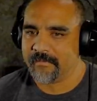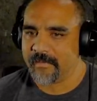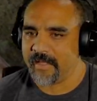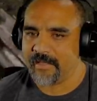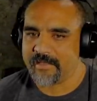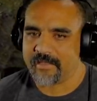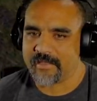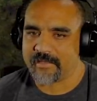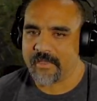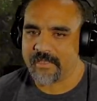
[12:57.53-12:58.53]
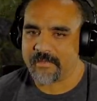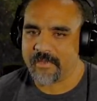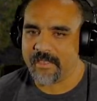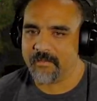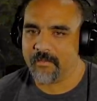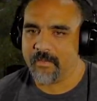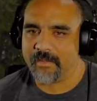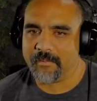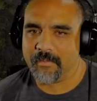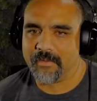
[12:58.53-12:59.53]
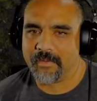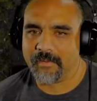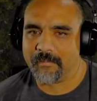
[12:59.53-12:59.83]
Okay, so this means we need 1 more